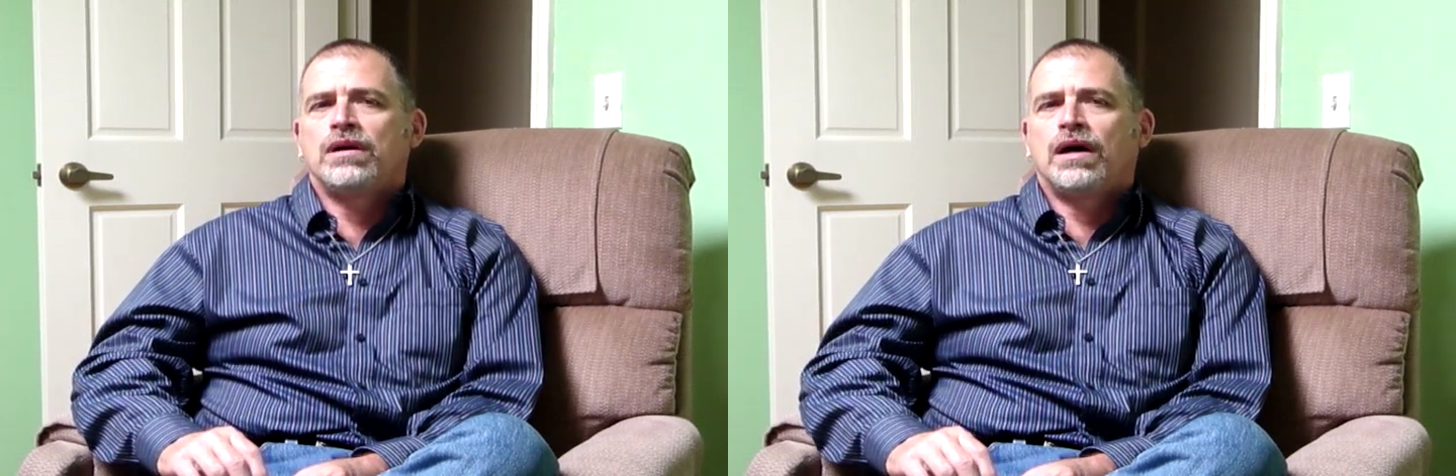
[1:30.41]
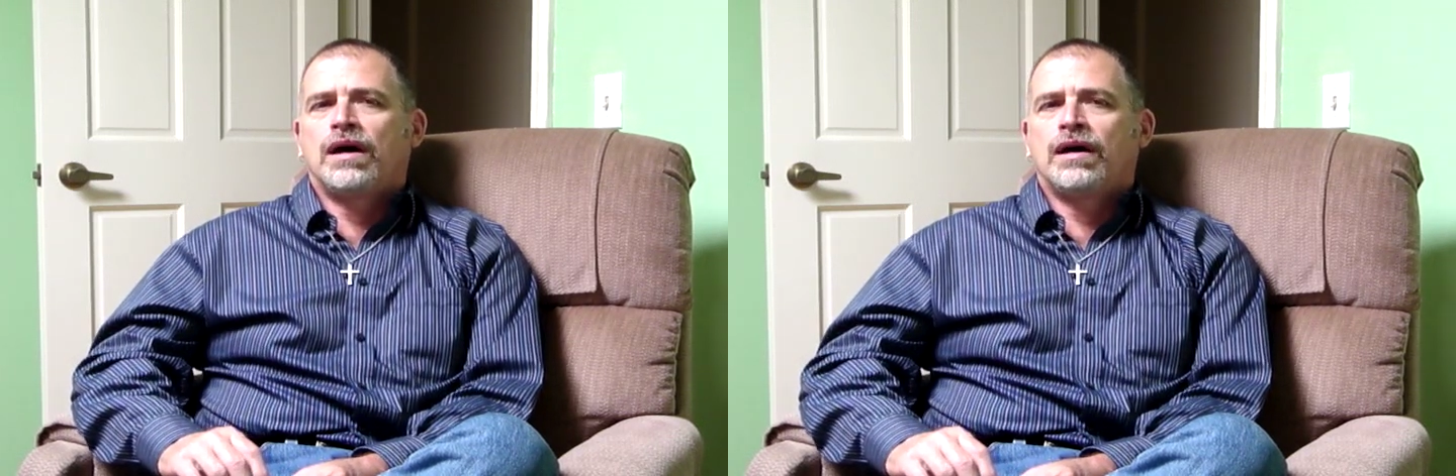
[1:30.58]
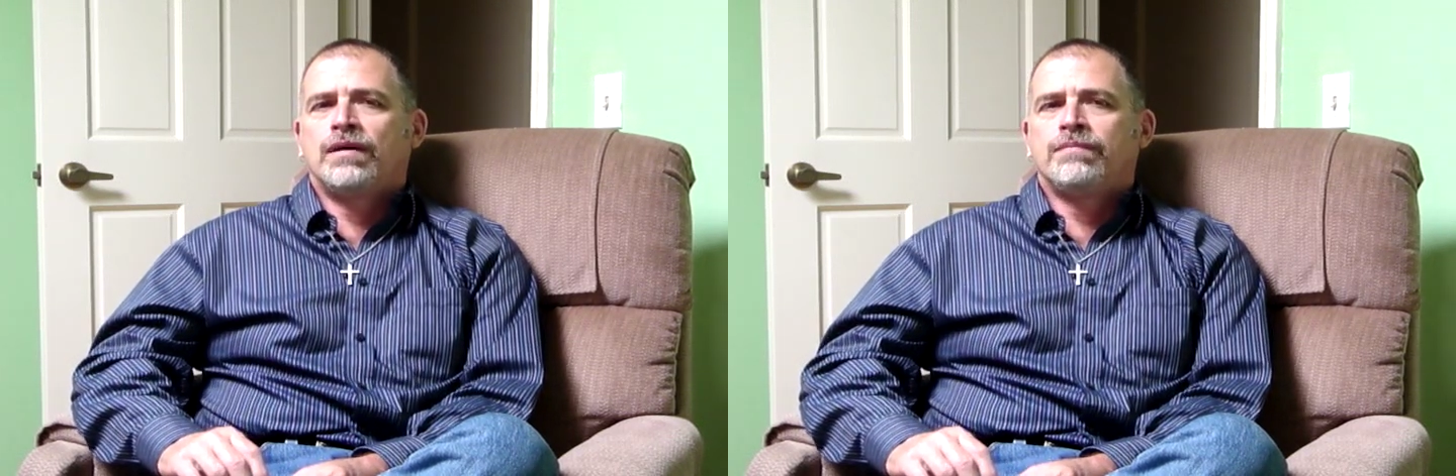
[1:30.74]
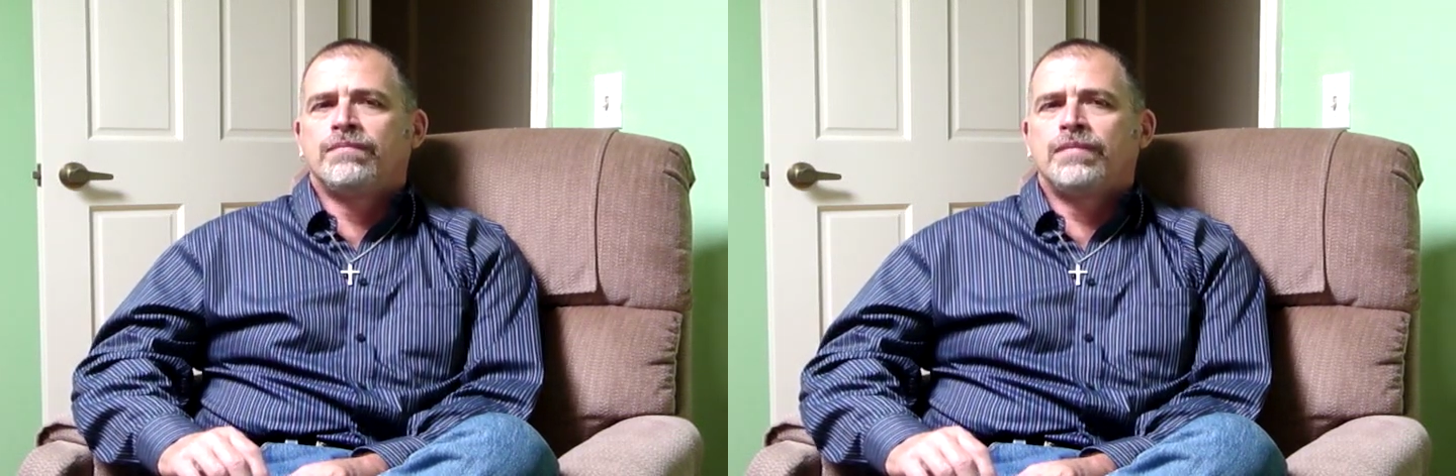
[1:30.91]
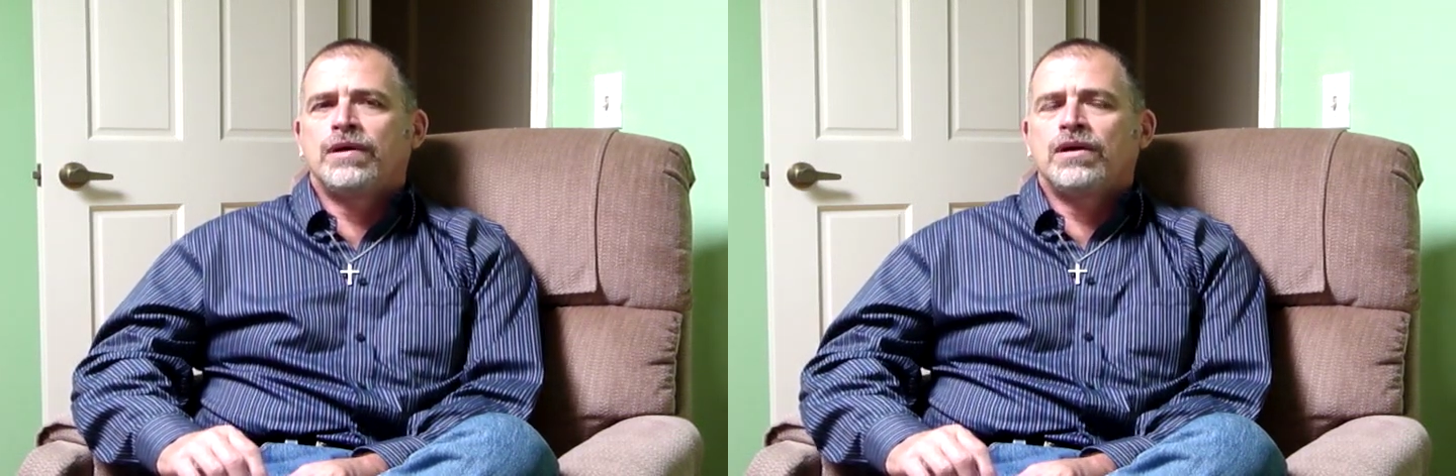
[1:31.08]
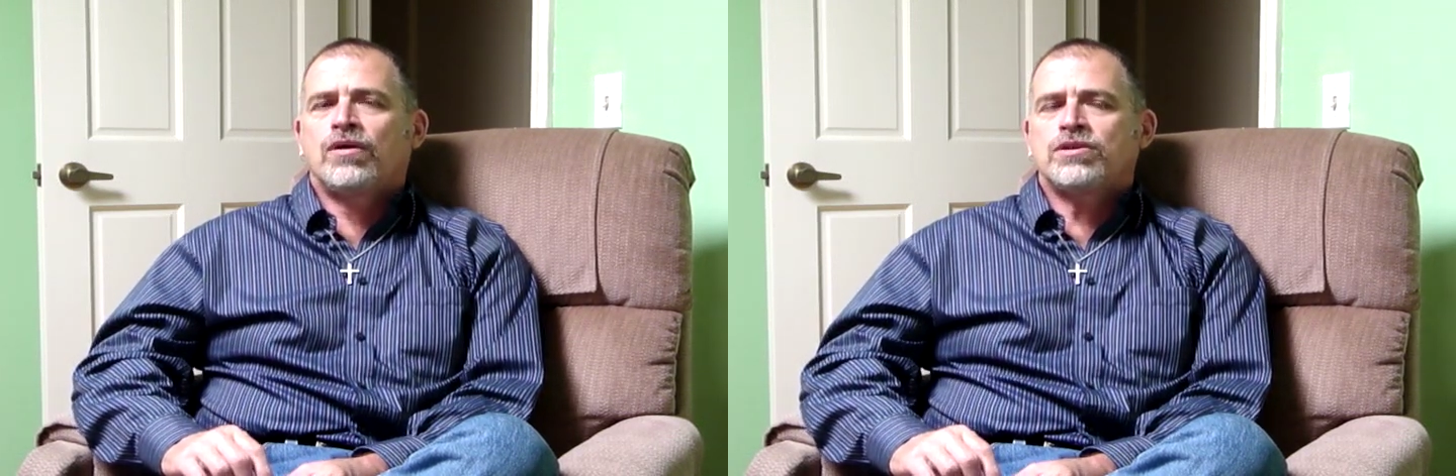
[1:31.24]
Um,
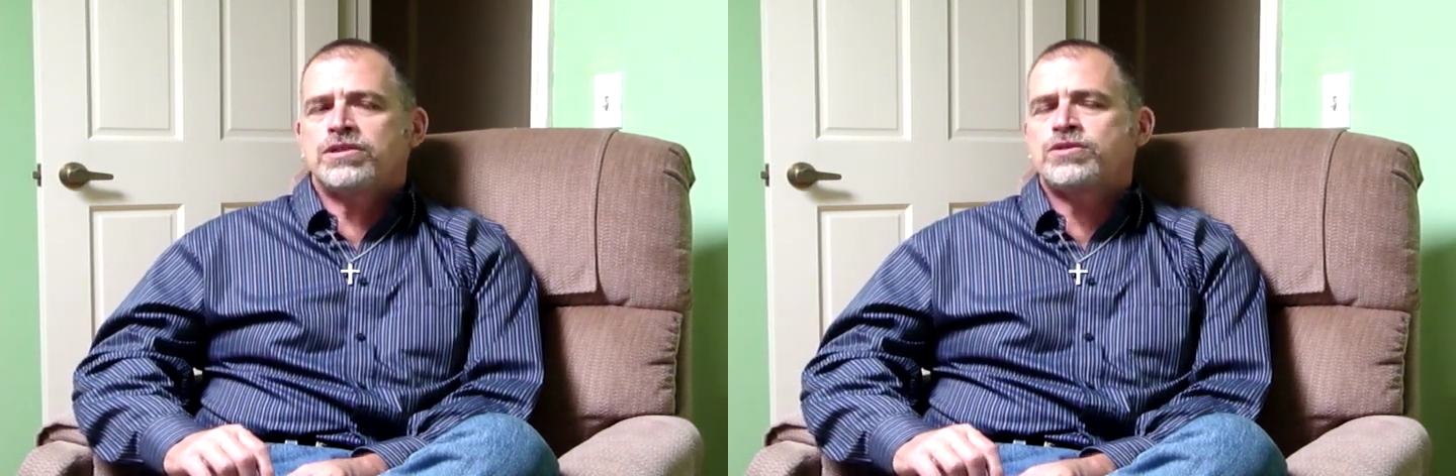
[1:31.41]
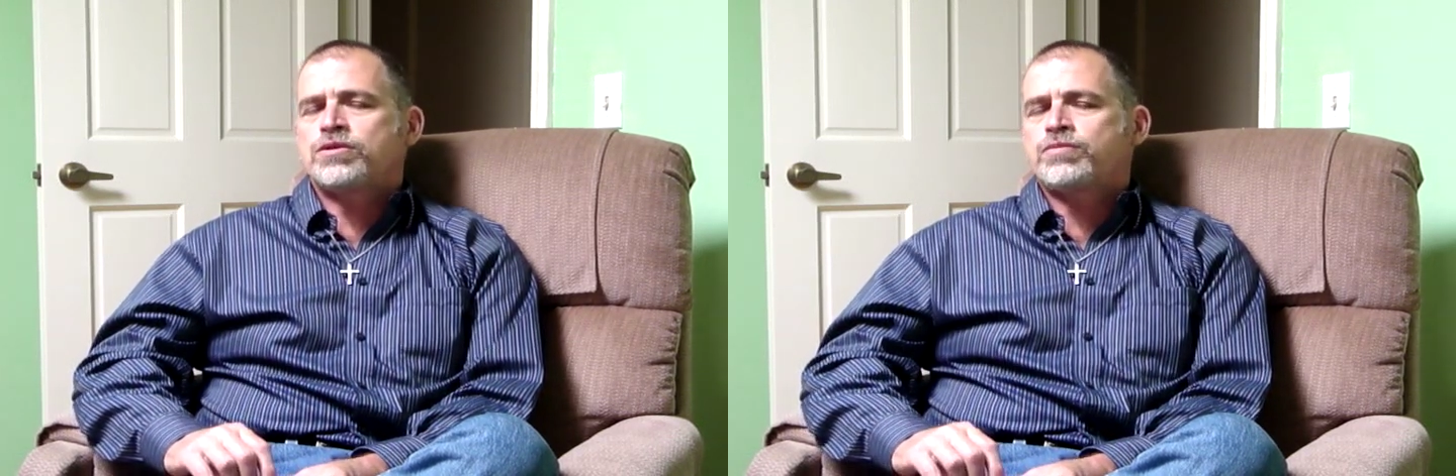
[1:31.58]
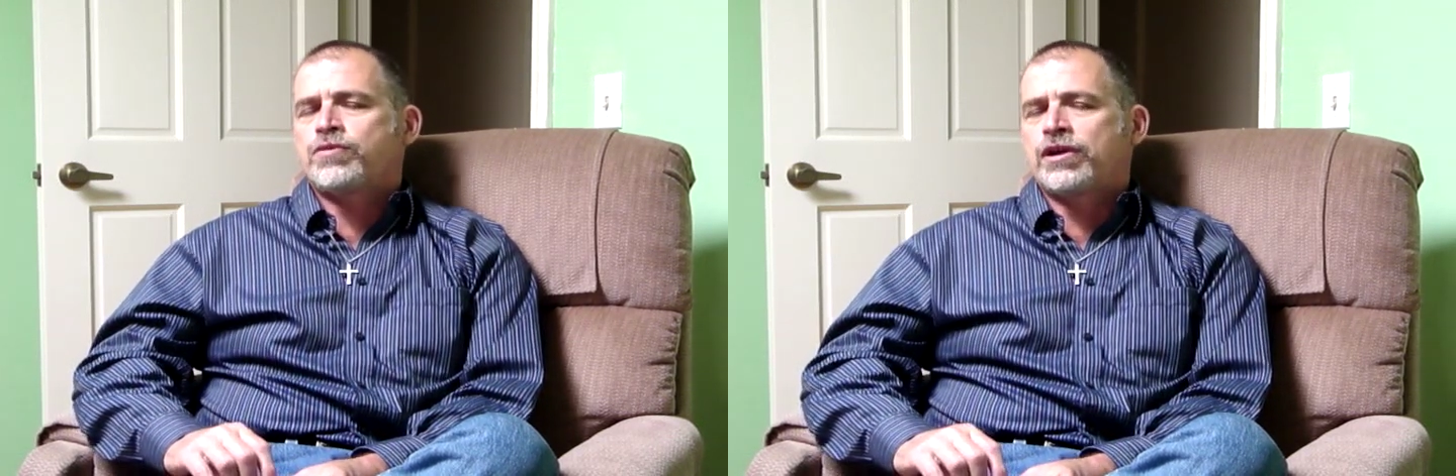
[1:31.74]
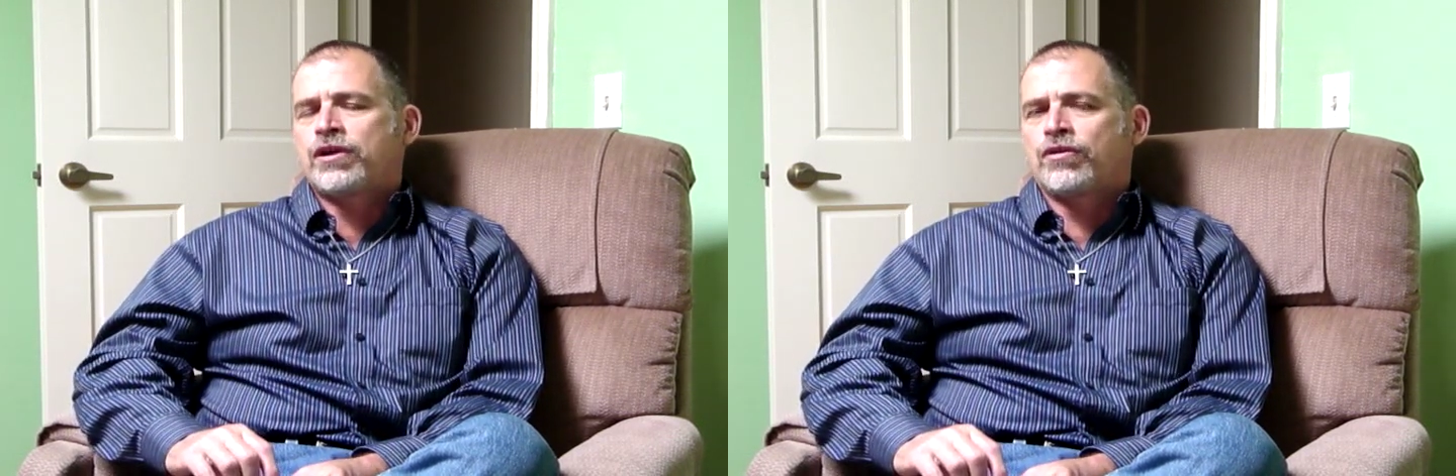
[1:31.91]
of course, this was pretty